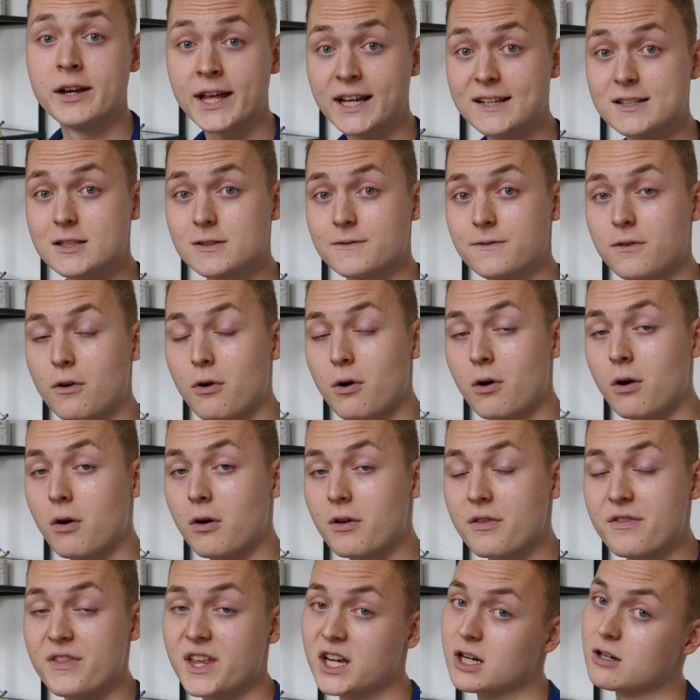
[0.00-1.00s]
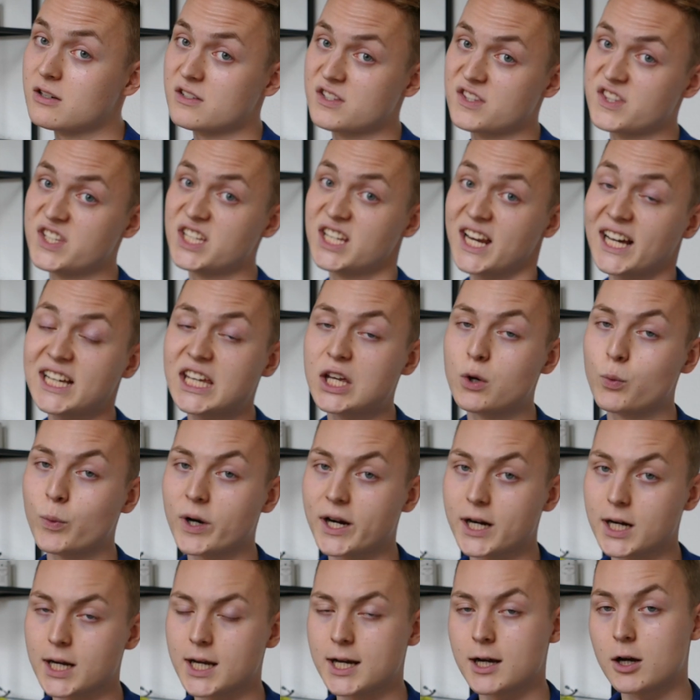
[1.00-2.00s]
next of all, there's the lucky
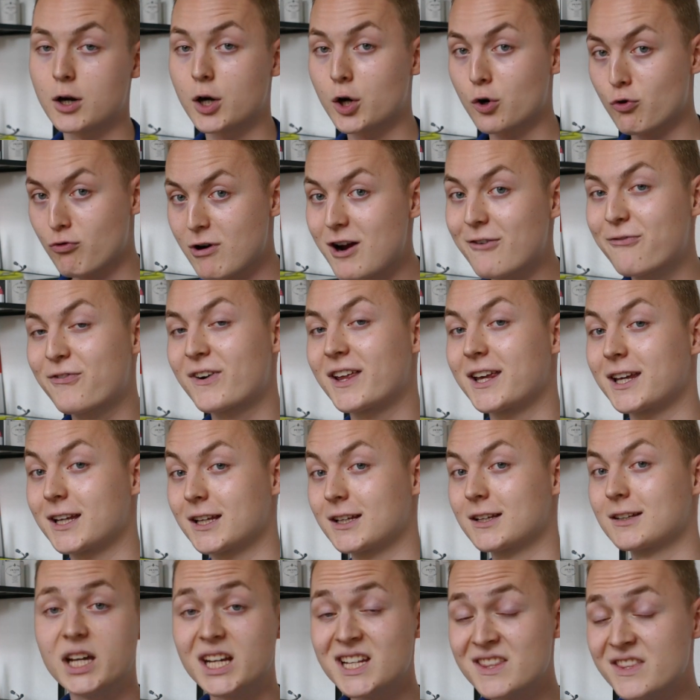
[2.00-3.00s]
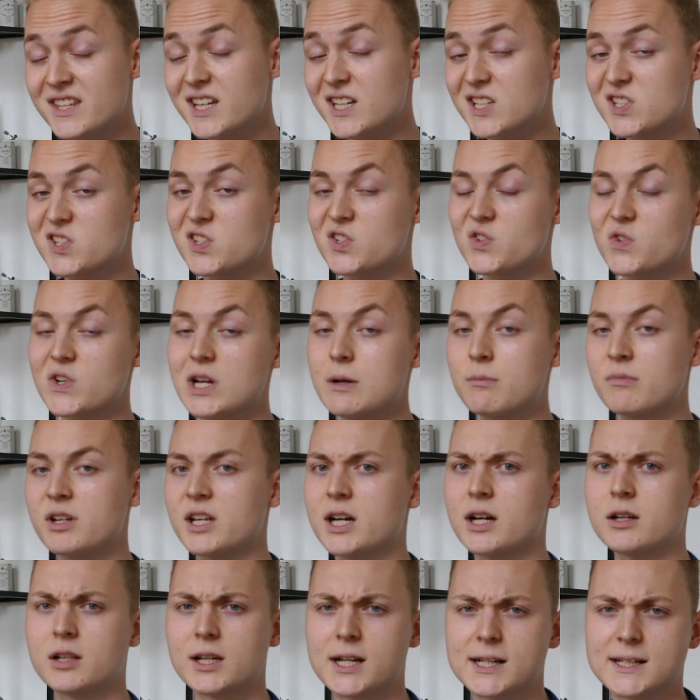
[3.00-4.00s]
way, raffling. In the
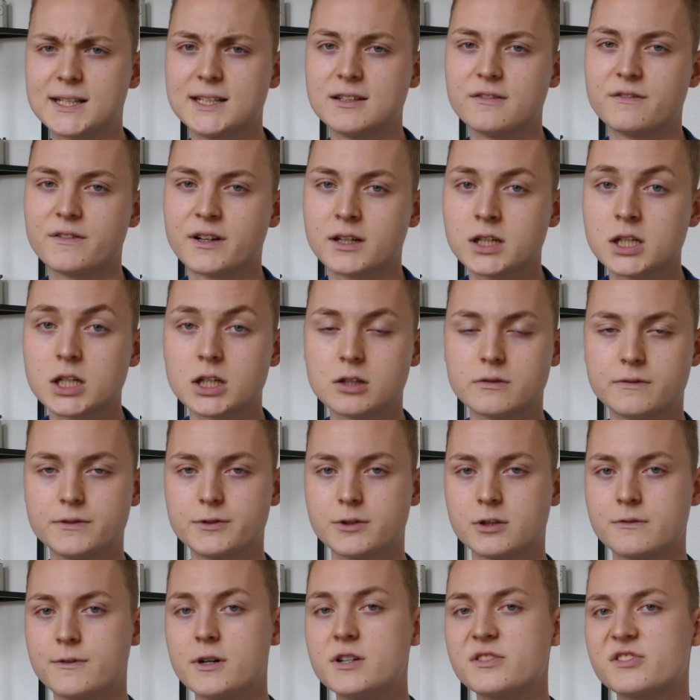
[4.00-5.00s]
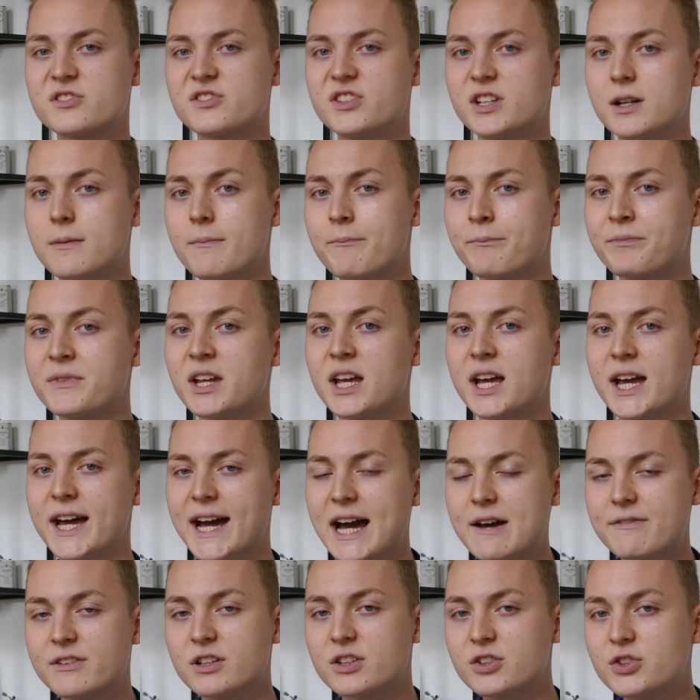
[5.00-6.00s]
extremely unlikely event of a university
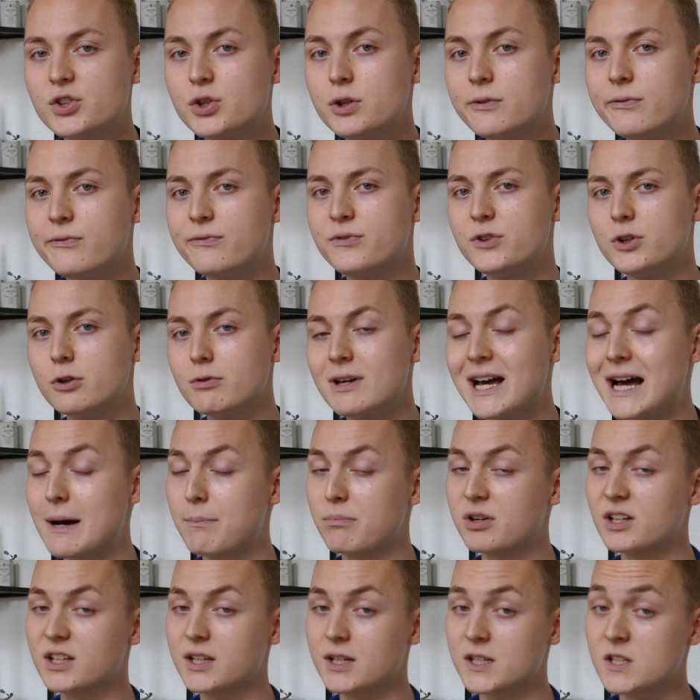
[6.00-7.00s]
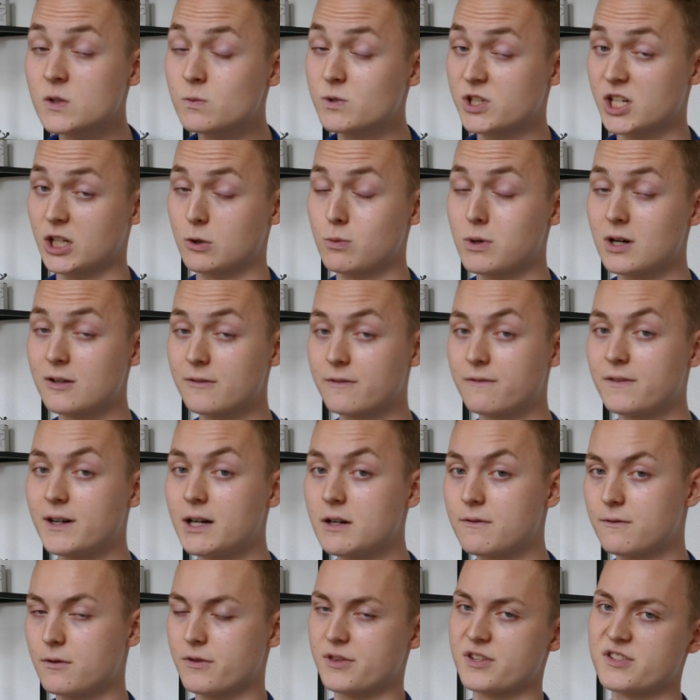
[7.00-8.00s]
having too few applicants which are
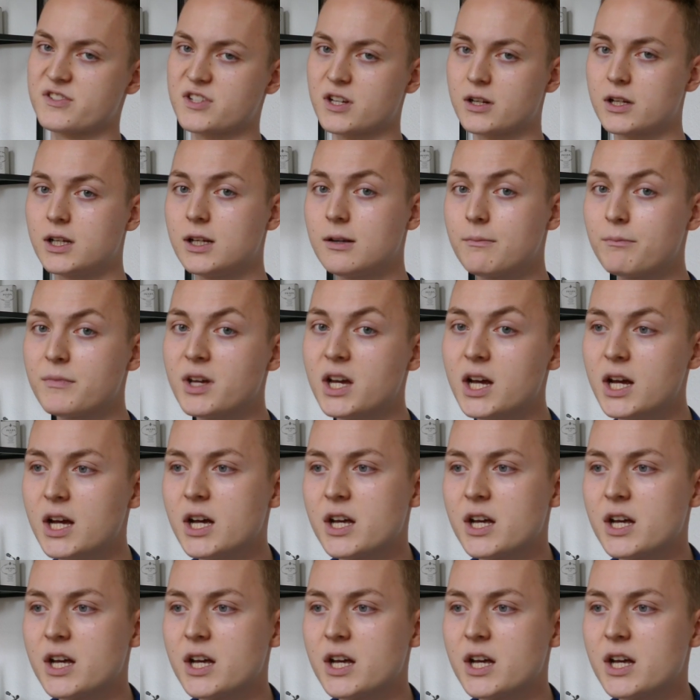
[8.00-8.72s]
qualified for the study,